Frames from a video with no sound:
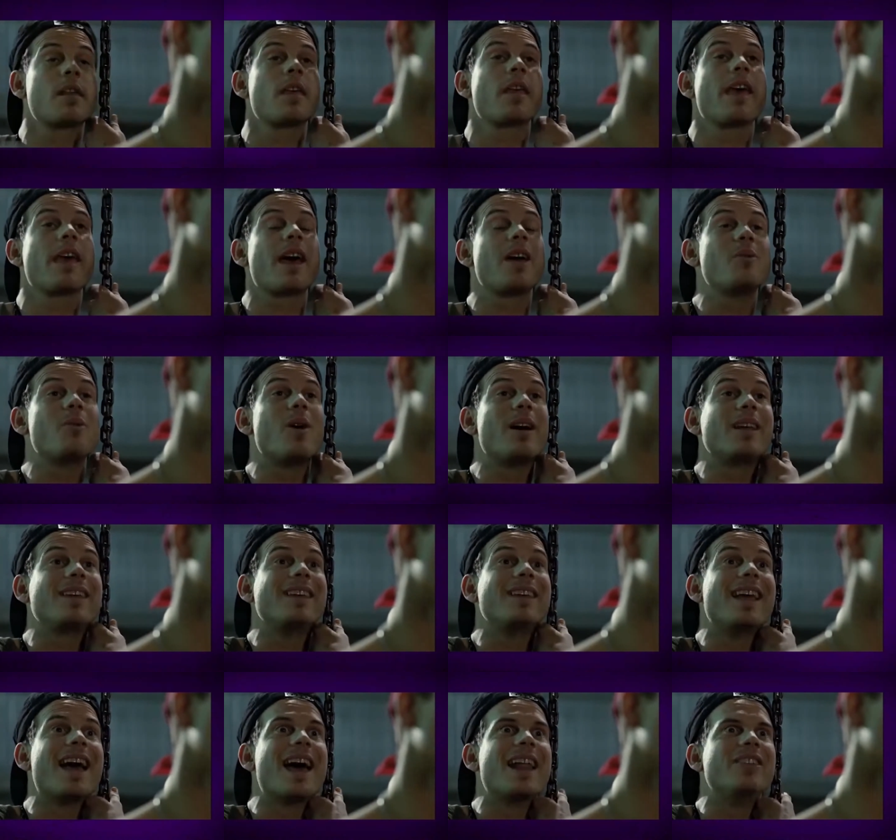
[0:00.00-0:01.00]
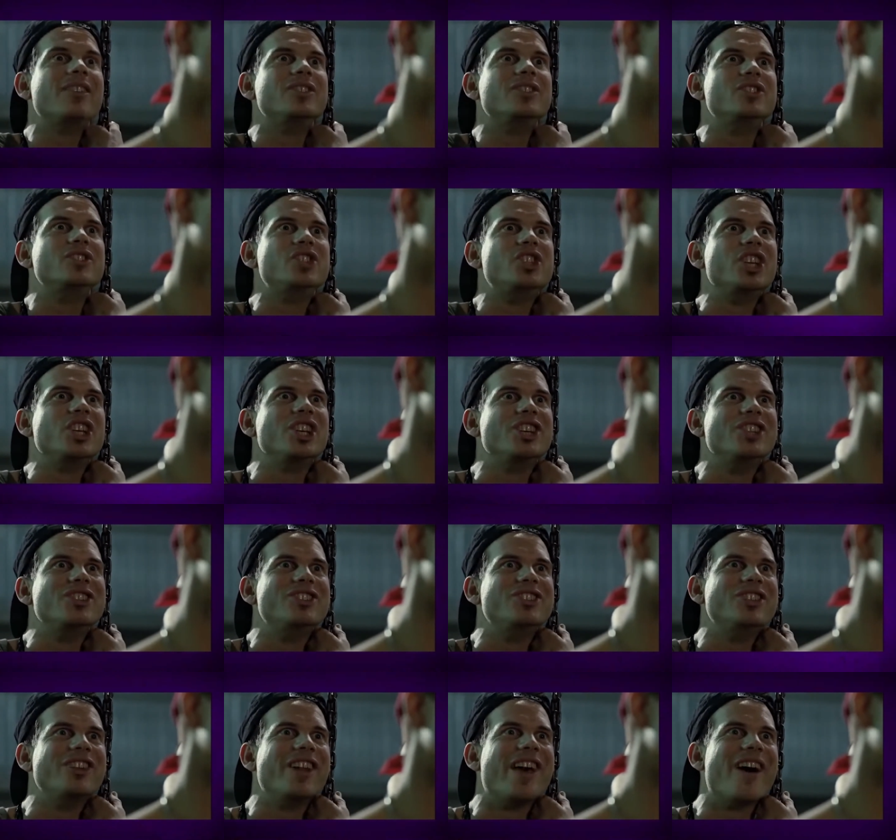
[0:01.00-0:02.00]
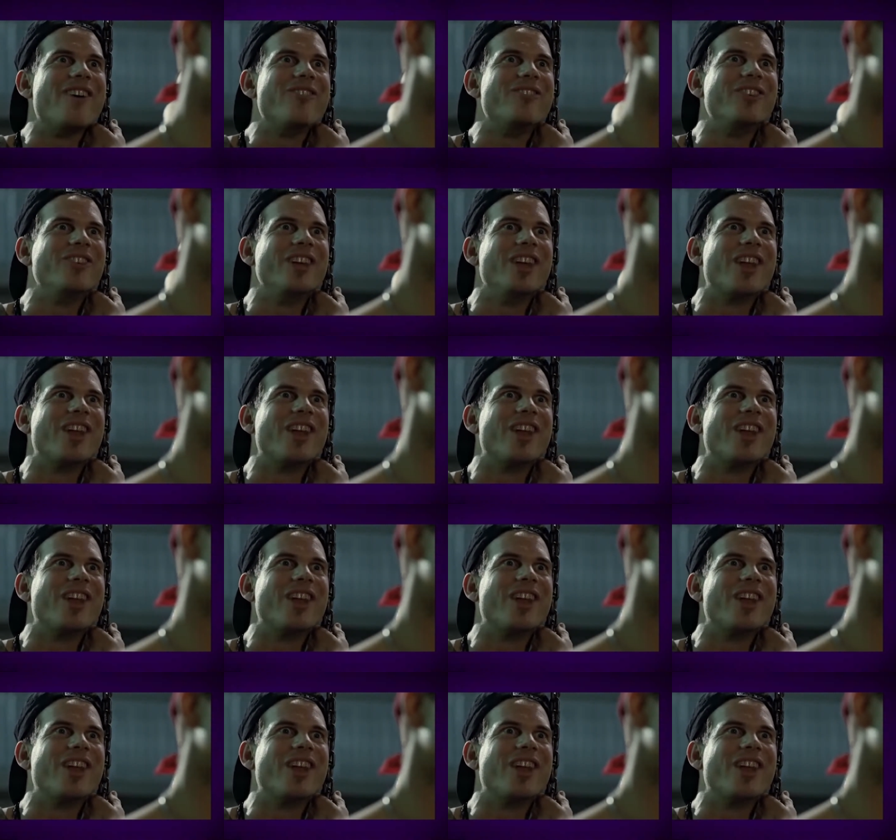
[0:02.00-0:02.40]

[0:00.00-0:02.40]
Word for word: How do I get out of this chicken shit outfit?